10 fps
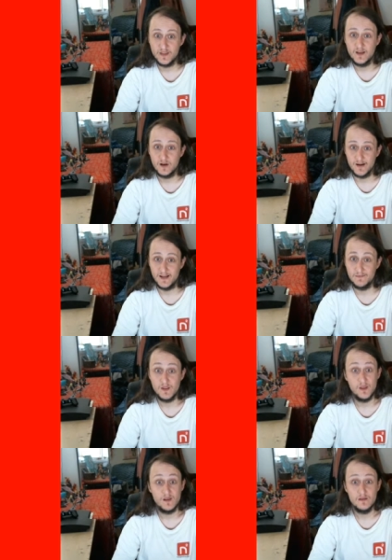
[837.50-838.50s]
All right,
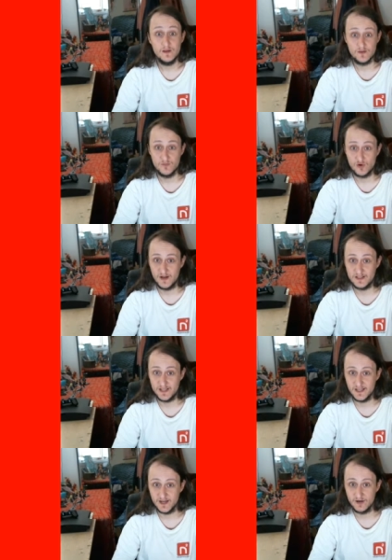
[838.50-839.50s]
another moron
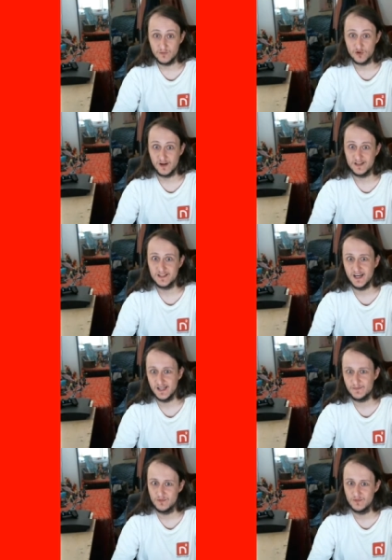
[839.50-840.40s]
type or